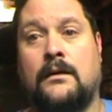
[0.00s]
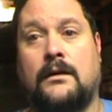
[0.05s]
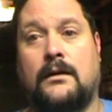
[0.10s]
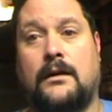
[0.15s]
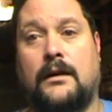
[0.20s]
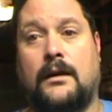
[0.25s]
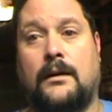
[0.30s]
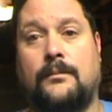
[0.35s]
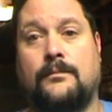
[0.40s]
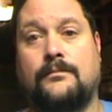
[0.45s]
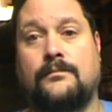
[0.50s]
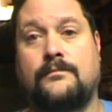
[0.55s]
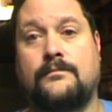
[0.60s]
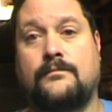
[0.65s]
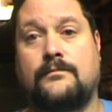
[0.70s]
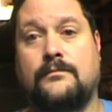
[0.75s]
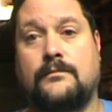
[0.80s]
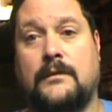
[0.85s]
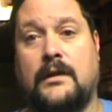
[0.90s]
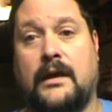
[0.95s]
Um,
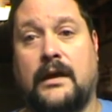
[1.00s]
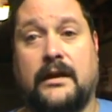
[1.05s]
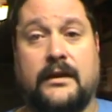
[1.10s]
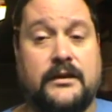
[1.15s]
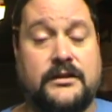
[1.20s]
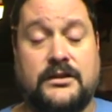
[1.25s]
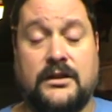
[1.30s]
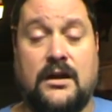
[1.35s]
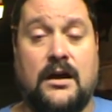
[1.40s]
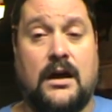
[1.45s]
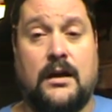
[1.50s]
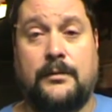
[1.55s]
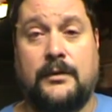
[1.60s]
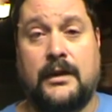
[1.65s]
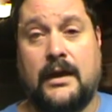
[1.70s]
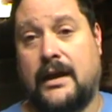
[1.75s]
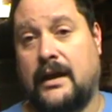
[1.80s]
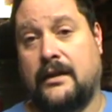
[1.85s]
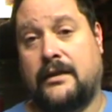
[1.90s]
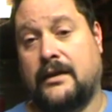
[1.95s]
and in this
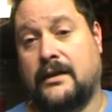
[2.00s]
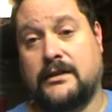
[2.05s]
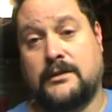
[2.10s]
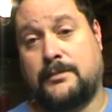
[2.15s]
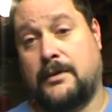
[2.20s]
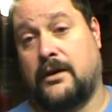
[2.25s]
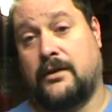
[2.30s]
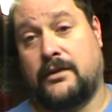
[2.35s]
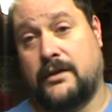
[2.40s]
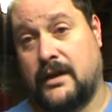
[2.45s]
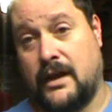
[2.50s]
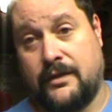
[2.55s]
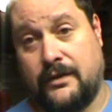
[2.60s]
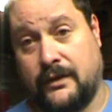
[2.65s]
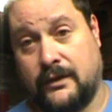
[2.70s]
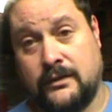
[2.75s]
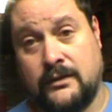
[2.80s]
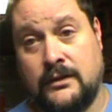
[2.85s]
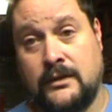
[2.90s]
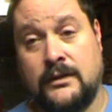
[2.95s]
economy, anything is better than
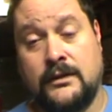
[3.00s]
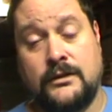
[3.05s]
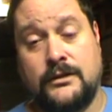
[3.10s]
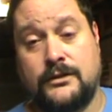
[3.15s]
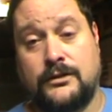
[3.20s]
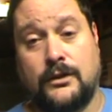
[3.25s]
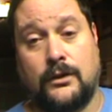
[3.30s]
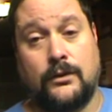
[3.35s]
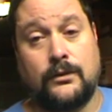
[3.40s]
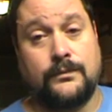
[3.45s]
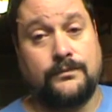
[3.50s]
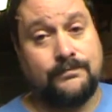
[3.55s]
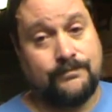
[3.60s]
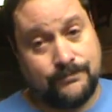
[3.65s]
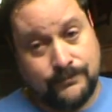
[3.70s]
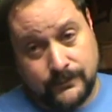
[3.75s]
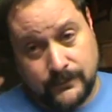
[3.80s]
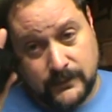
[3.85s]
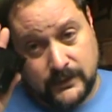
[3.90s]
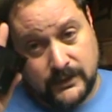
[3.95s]
nothing. So,
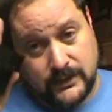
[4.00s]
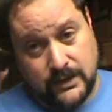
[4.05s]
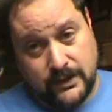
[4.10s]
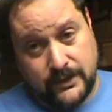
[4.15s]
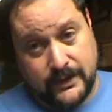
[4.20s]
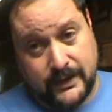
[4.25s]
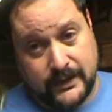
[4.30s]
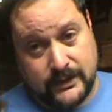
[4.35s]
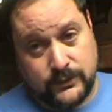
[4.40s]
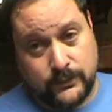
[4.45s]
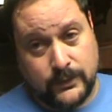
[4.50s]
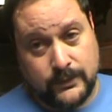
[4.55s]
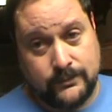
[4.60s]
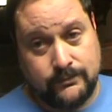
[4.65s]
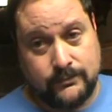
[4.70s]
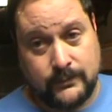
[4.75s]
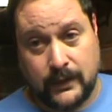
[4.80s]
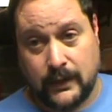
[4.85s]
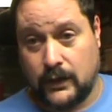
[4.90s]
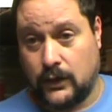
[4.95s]
see you on the next one.
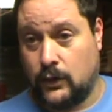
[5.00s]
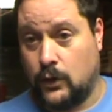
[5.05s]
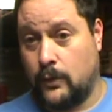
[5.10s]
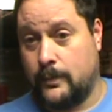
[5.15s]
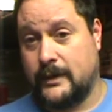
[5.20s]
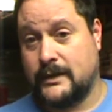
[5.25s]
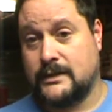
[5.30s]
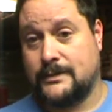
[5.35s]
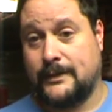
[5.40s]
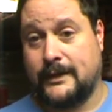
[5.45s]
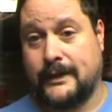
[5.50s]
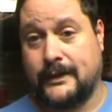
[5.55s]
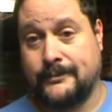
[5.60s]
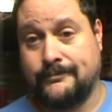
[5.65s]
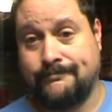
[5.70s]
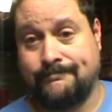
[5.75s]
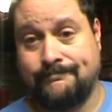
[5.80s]
Go make some money.